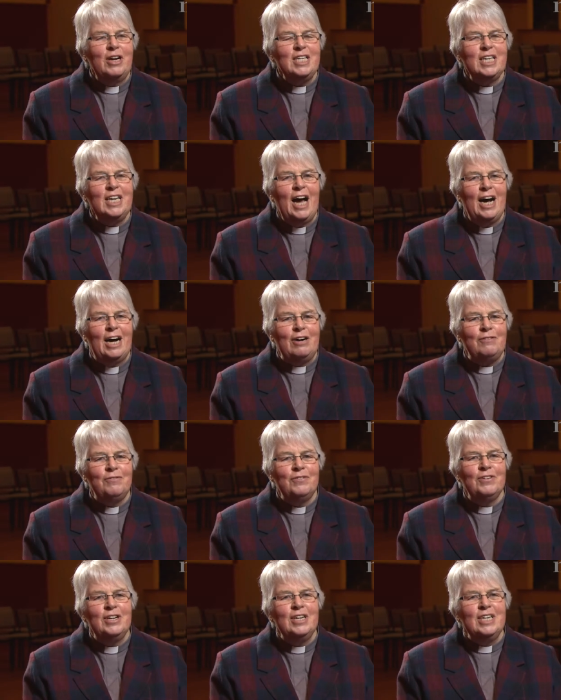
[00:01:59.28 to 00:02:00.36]
straight in
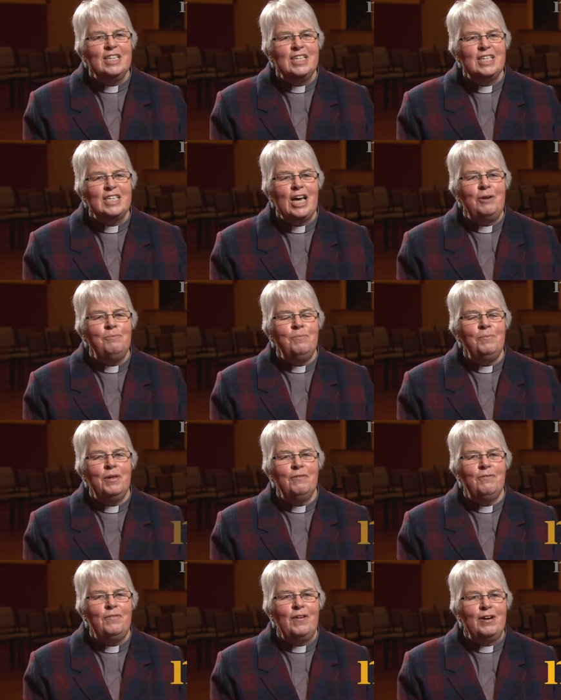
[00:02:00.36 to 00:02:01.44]
half.
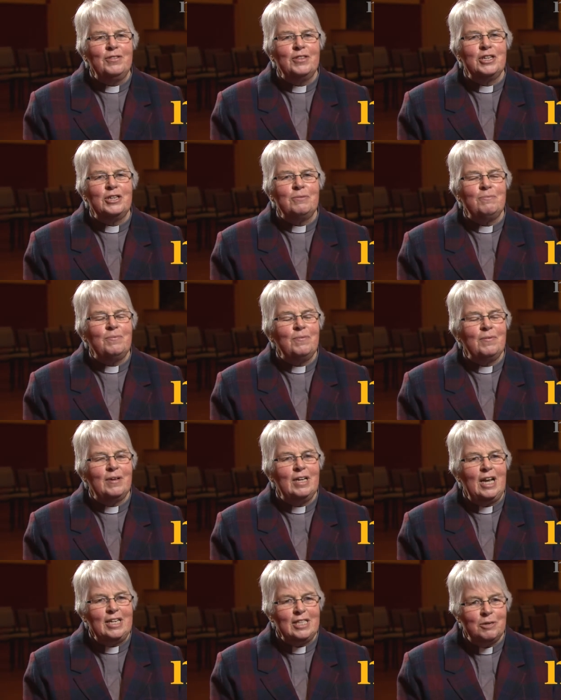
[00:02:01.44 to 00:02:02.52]
Some felt that,
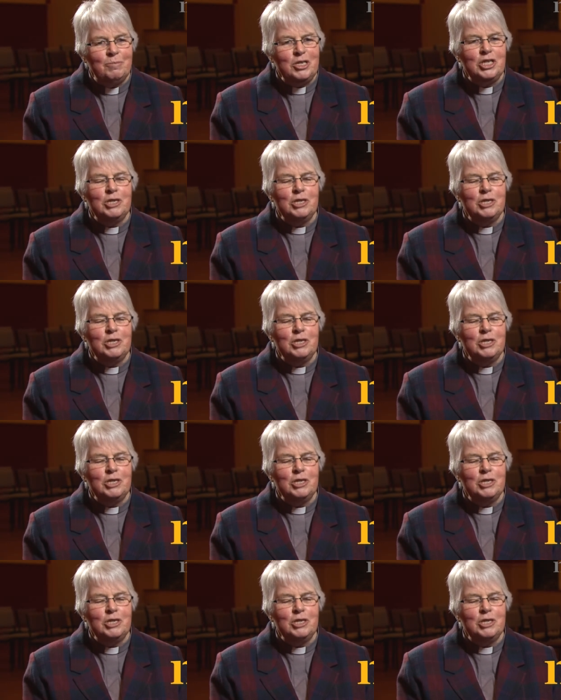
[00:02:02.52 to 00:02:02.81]
like the